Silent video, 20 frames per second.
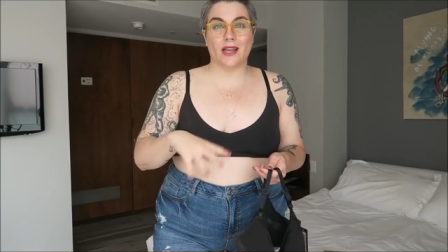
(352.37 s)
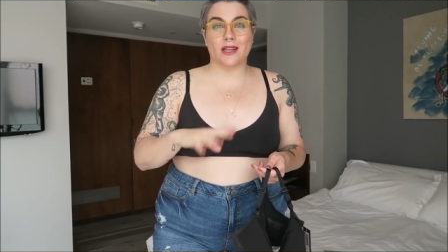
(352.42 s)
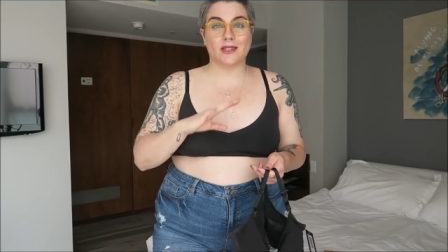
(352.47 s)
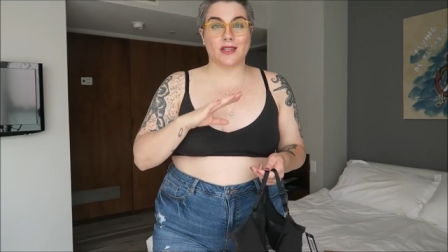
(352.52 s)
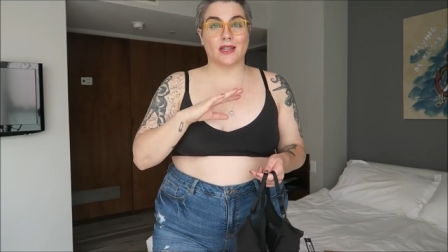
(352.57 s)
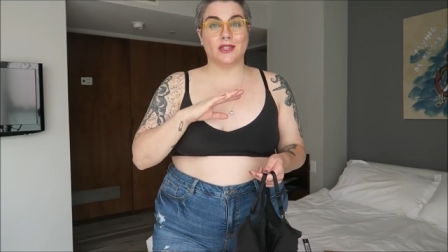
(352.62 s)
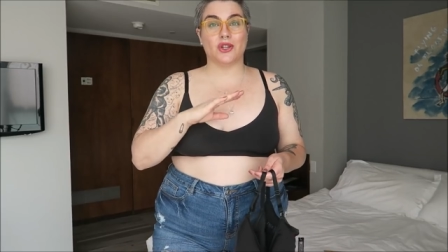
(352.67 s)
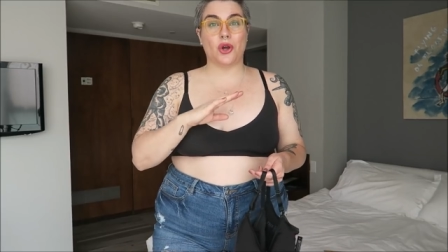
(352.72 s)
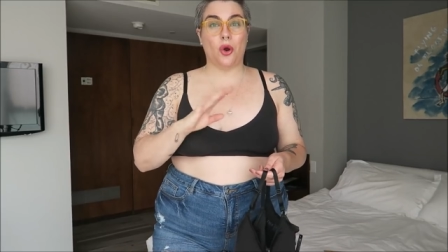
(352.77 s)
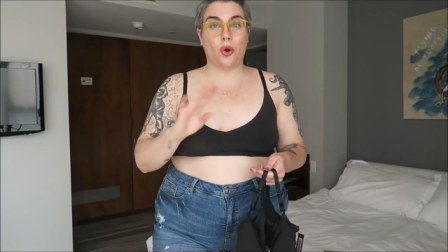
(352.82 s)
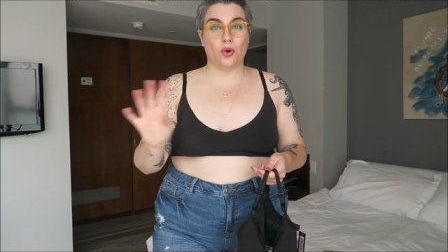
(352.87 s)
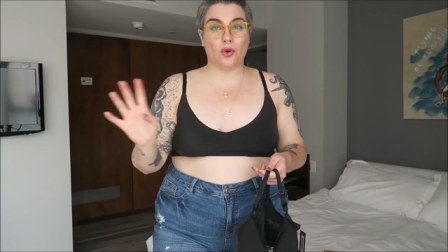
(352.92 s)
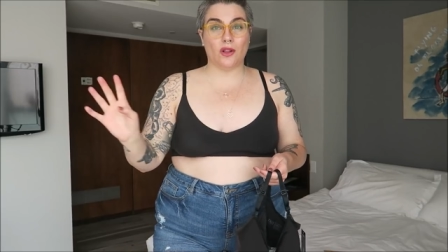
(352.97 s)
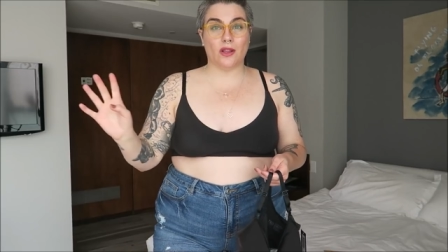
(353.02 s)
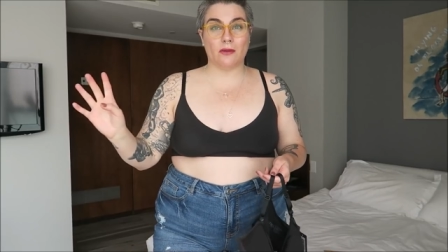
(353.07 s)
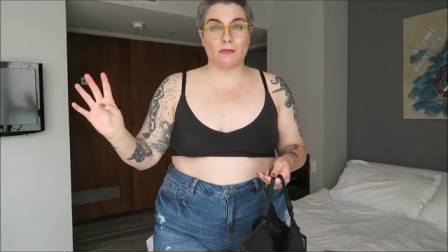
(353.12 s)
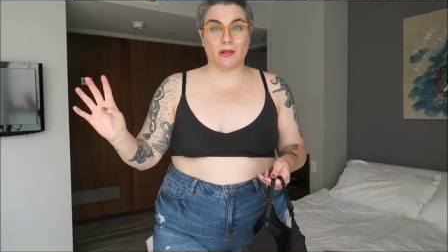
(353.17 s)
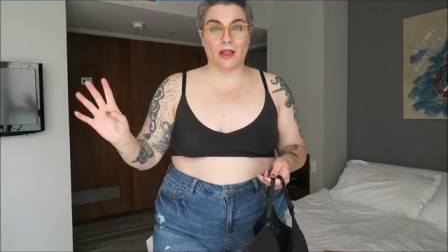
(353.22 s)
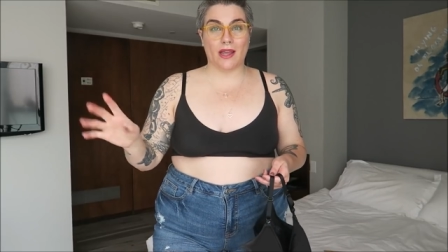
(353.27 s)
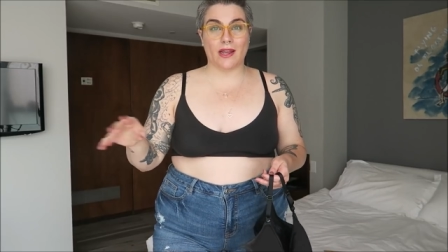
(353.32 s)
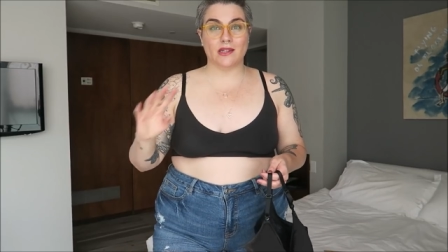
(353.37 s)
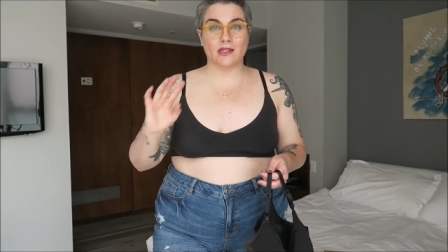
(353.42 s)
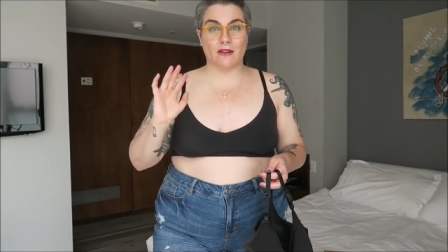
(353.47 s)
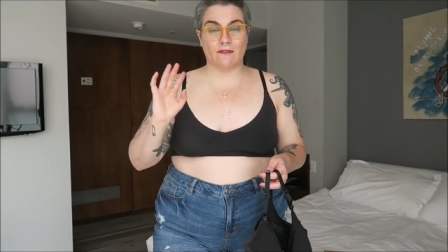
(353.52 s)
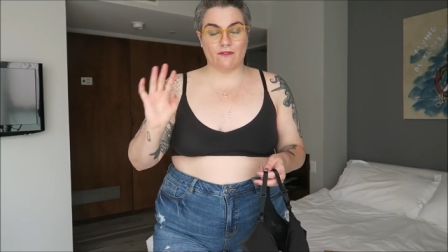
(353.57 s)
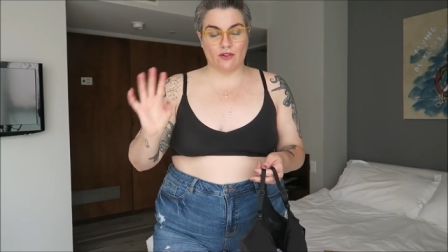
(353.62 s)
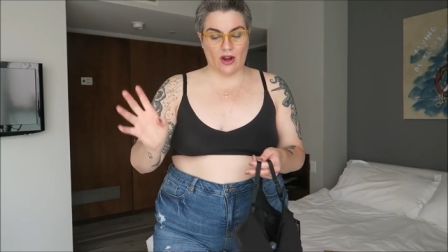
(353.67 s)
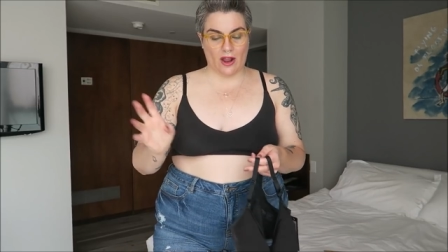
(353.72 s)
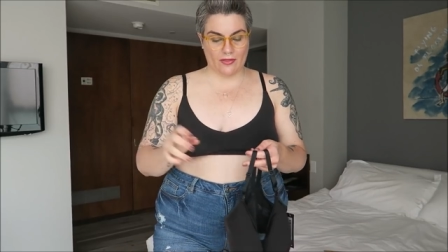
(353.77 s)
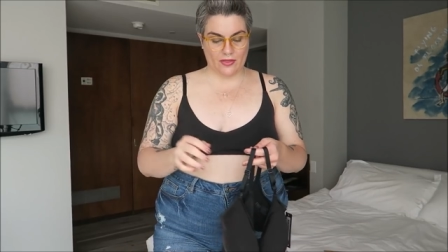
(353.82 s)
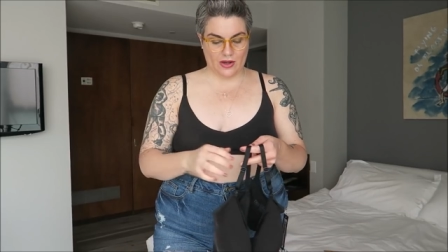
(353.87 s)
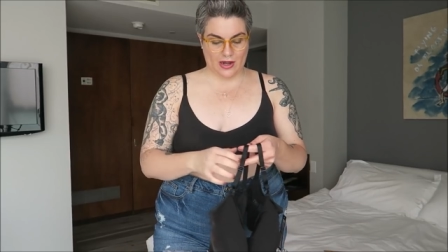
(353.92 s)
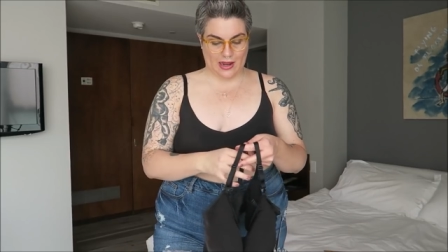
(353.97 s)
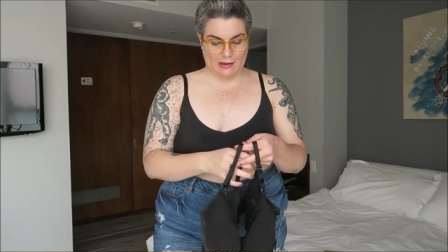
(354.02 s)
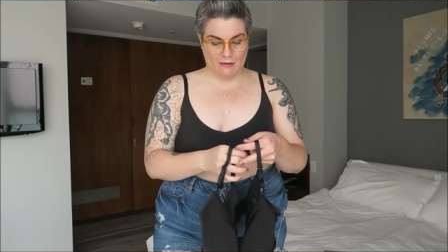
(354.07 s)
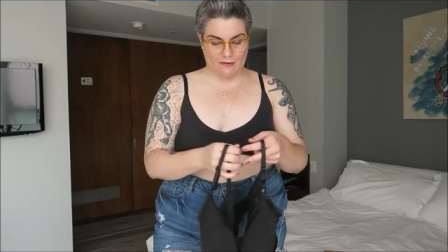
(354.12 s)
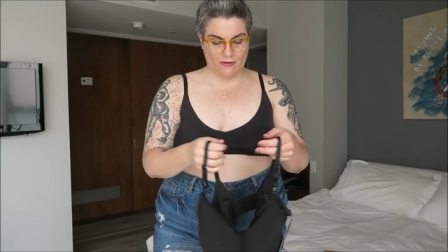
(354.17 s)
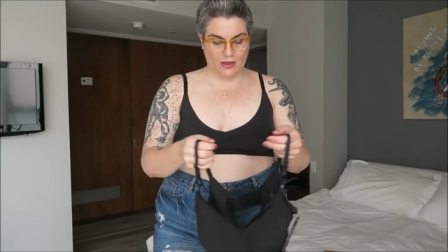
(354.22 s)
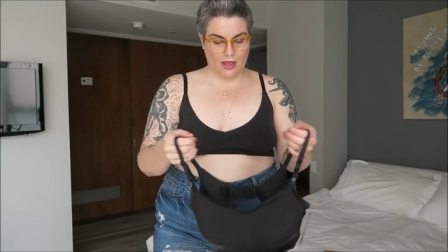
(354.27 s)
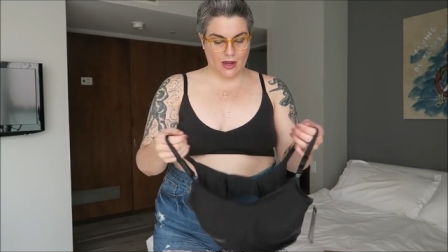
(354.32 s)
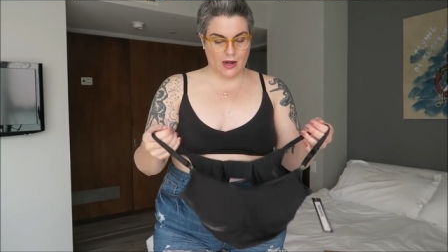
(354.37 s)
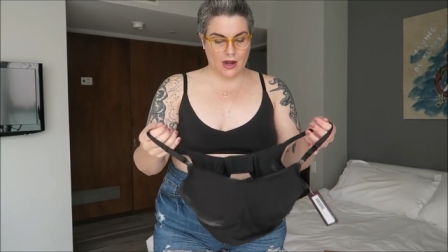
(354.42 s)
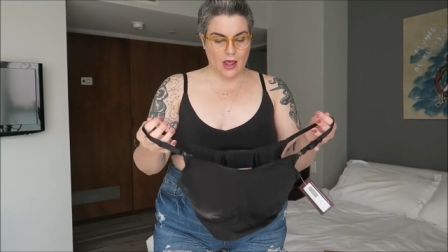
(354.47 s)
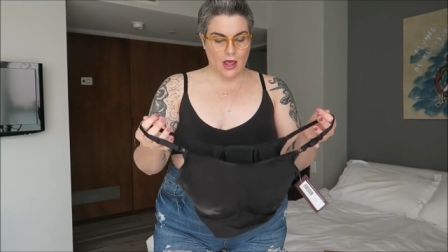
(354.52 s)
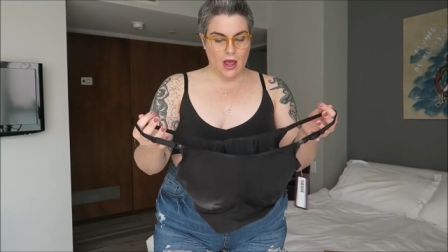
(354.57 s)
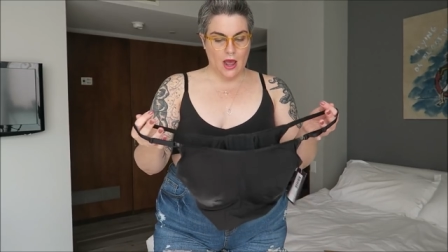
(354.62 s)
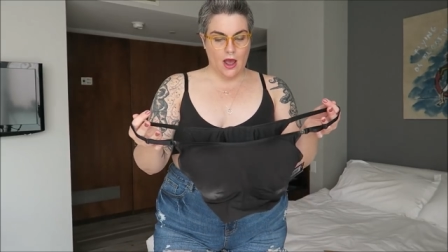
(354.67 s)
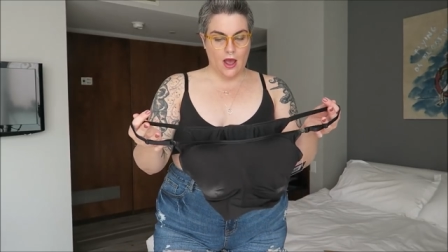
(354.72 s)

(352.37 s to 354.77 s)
because I totally blanked and forgot the name of it.